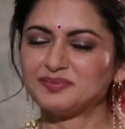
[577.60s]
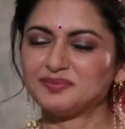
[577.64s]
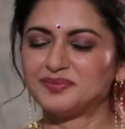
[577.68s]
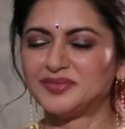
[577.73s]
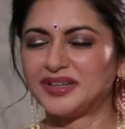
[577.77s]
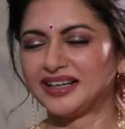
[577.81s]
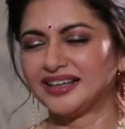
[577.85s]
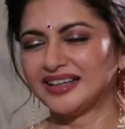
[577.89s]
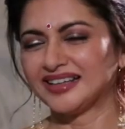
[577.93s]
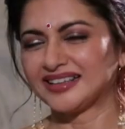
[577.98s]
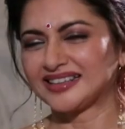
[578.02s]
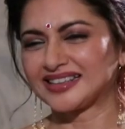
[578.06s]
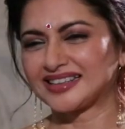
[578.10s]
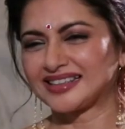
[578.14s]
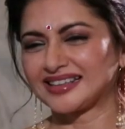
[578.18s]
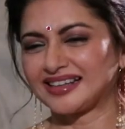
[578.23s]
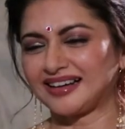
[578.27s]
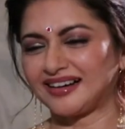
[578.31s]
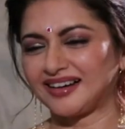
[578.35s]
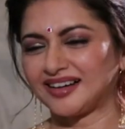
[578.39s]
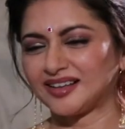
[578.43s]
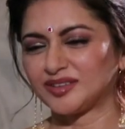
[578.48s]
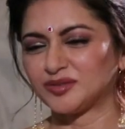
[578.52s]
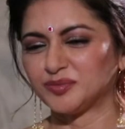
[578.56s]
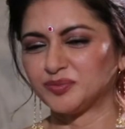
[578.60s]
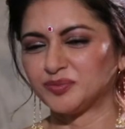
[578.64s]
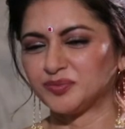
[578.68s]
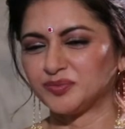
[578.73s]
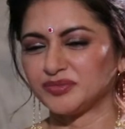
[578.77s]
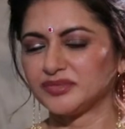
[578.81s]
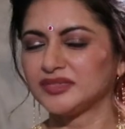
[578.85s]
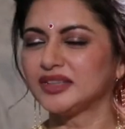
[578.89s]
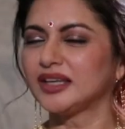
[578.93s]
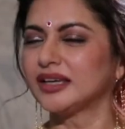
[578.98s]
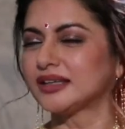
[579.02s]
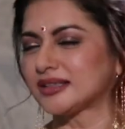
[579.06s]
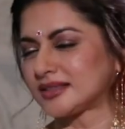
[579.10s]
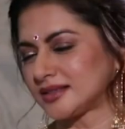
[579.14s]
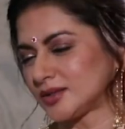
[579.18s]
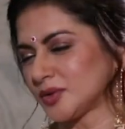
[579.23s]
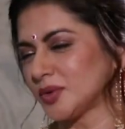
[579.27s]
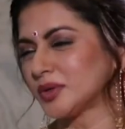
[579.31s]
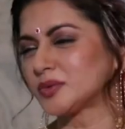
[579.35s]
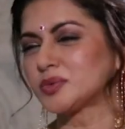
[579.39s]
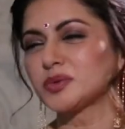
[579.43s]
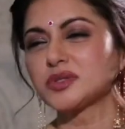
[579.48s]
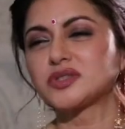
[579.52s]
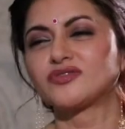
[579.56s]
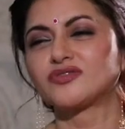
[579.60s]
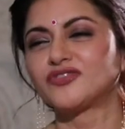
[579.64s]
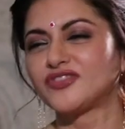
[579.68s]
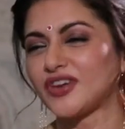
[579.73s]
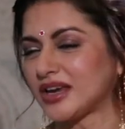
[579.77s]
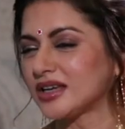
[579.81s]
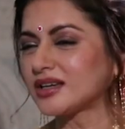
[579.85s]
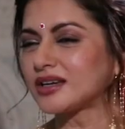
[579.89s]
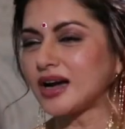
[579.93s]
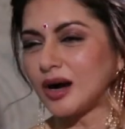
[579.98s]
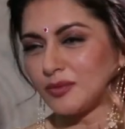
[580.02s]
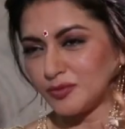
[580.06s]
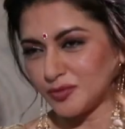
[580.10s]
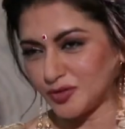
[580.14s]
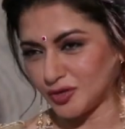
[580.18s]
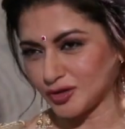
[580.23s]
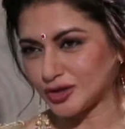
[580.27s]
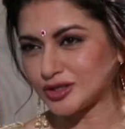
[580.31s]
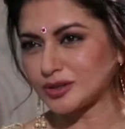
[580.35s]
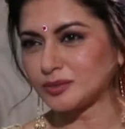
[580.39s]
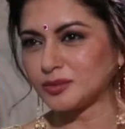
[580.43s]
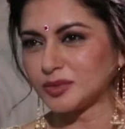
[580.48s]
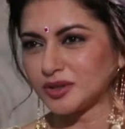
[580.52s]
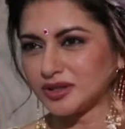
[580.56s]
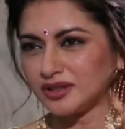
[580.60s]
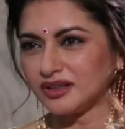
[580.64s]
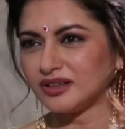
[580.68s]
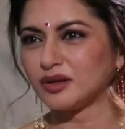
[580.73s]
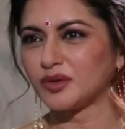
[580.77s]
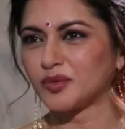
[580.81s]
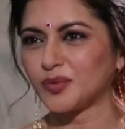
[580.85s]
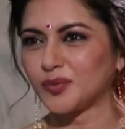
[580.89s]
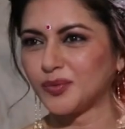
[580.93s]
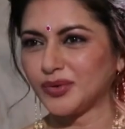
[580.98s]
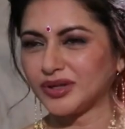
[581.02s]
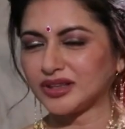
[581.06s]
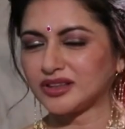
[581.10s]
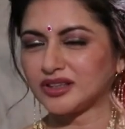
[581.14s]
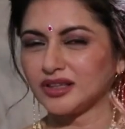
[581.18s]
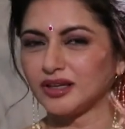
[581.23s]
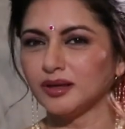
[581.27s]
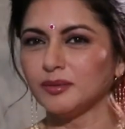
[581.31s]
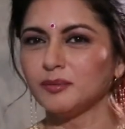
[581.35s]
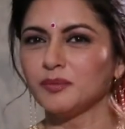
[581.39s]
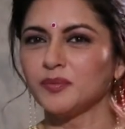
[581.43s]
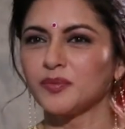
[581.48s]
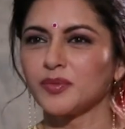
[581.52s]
But yes, so it was very comfortable with him.